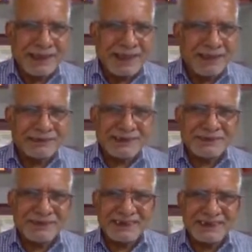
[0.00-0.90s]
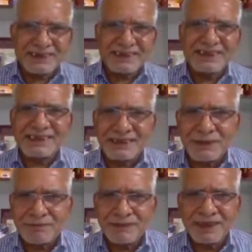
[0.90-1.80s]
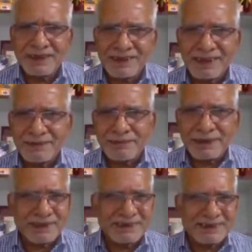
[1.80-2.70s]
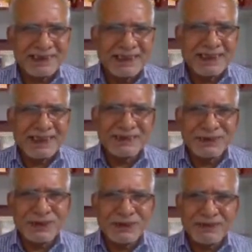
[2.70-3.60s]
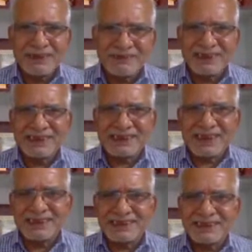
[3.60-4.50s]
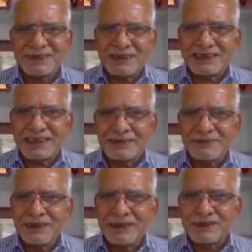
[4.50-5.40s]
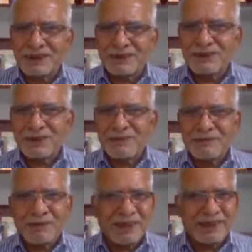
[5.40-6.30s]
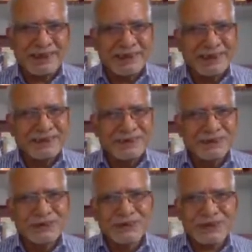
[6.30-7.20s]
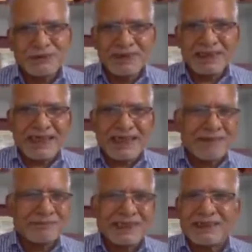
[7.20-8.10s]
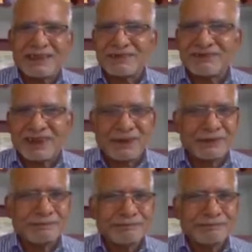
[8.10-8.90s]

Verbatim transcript: I have just finished reading some of my earlier papers and you know, when I finished, I said to myself, Rutherford, my boy, you used to be a damn clever fellow.